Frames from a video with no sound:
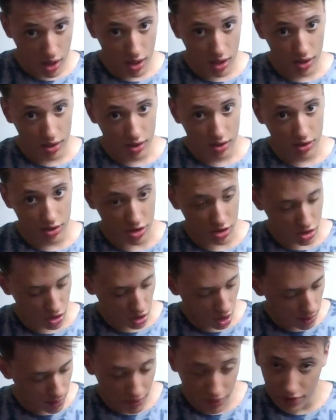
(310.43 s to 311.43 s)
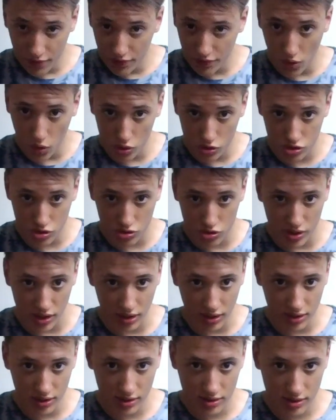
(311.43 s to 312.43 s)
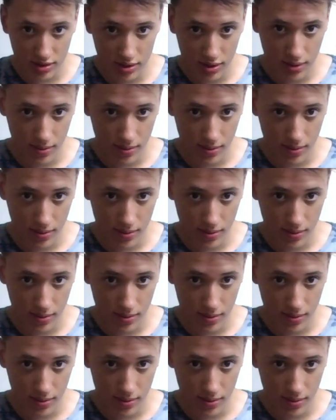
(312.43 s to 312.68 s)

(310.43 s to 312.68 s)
the top 4 strings,